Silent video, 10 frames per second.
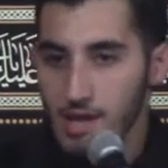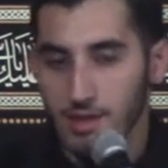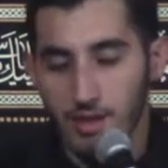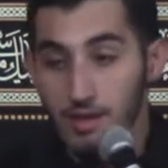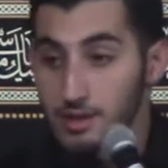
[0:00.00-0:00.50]

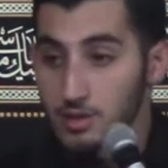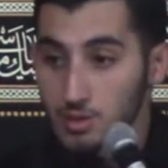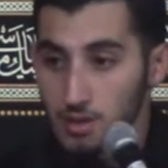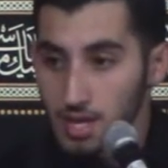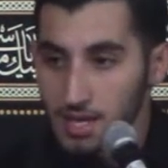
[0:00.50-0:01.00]
And then
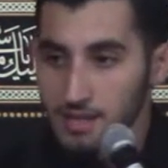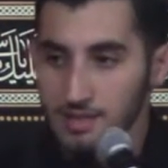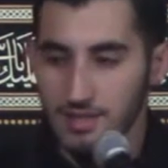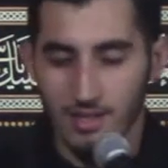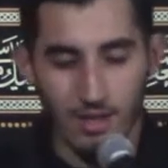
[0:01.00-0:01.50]
Rasulullah
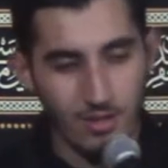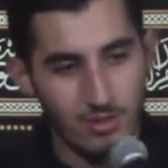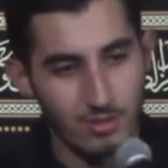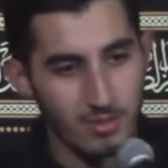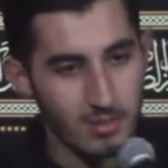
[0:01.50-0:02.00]
hears and he goes
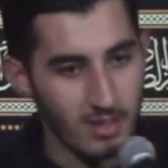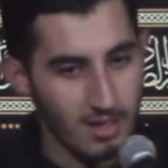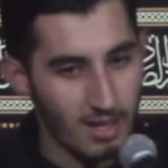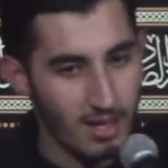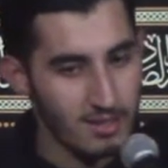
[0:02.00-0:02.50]
to him and
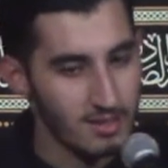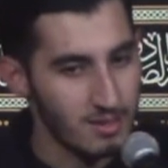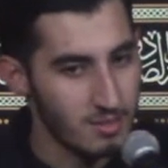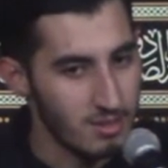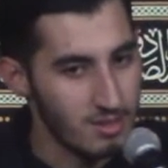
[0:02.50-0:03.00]
he asks him, he